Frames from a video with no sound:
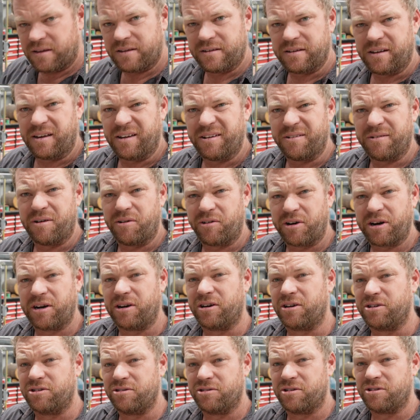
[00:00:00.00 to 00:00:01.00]
So I reckon I
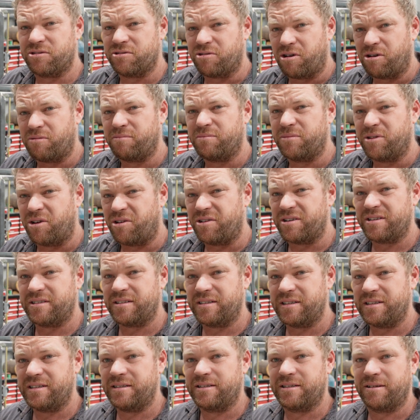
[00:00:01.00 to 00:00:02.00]
can do the top
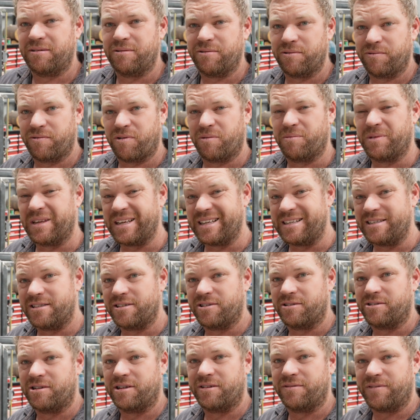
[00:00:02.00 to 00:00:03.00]
nicely, so from the
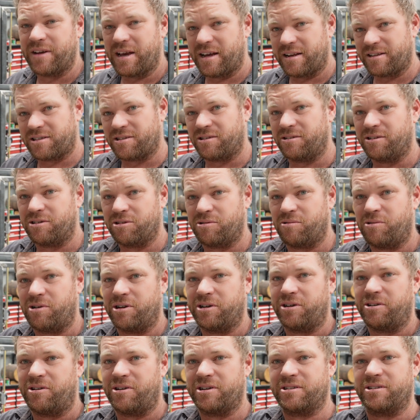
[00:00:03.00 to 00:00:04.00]
inside of the van it's going to look quite
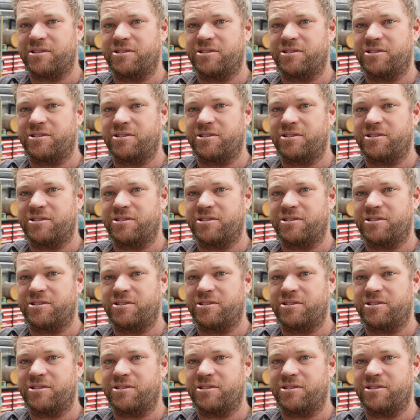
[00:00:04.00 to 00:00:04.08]
nice,